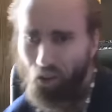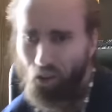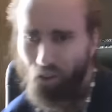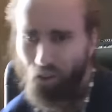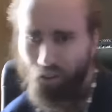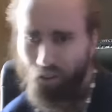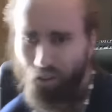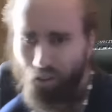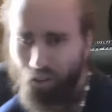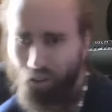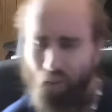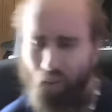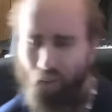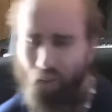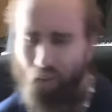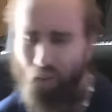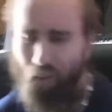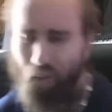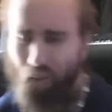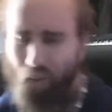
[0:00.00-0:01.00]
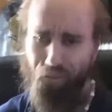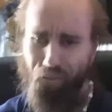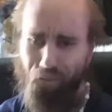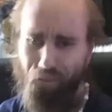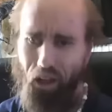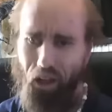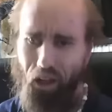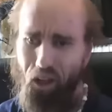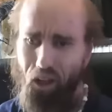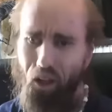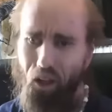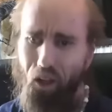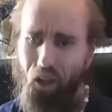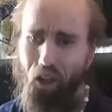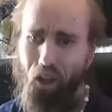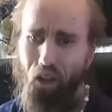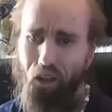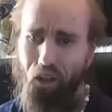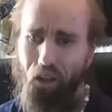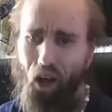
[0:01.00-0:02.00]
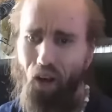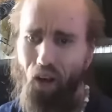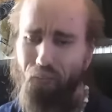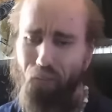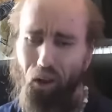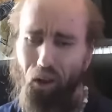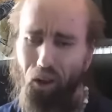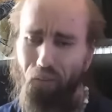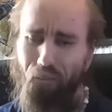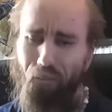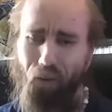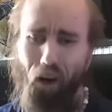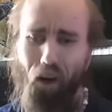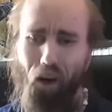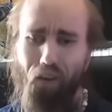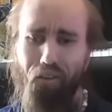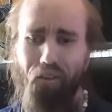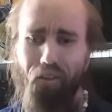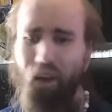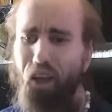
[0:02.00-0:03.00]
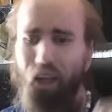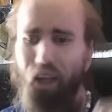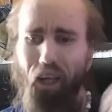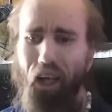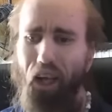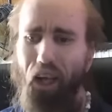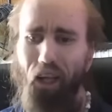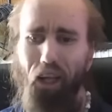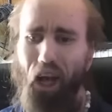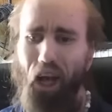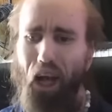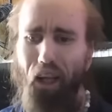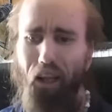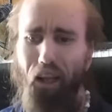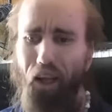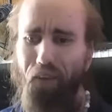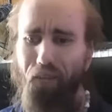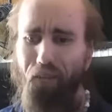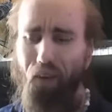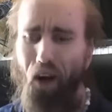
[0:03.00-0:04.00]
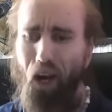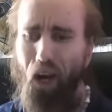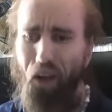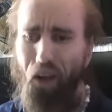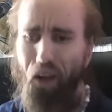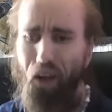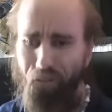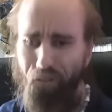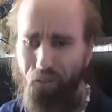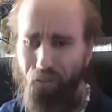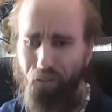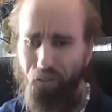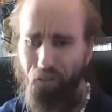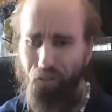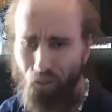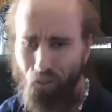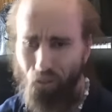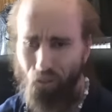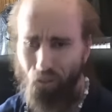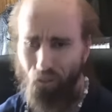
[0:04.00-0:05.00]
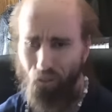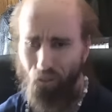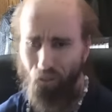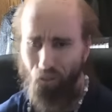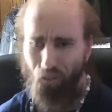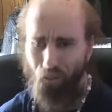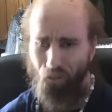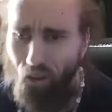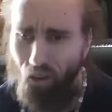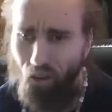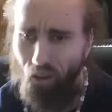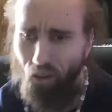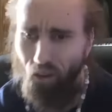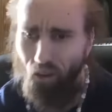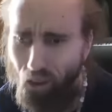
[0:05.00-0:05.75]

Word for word: Because I'll be honest, man. Y'all motherfuckers need to get a goddamn life, dude. For real.